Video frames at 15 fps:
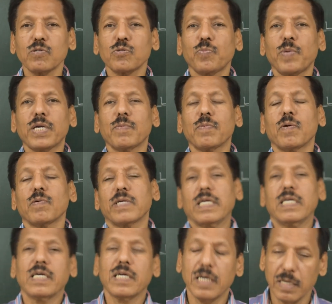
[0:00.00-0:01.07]
speak about
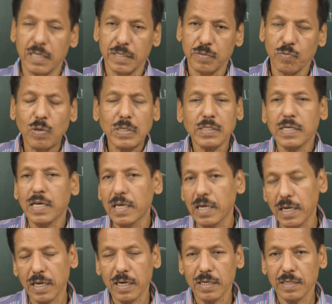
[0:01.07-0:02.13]
healing error. What is
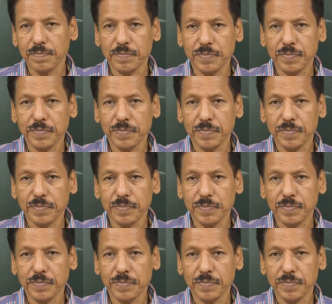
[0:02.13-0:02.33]
healing error?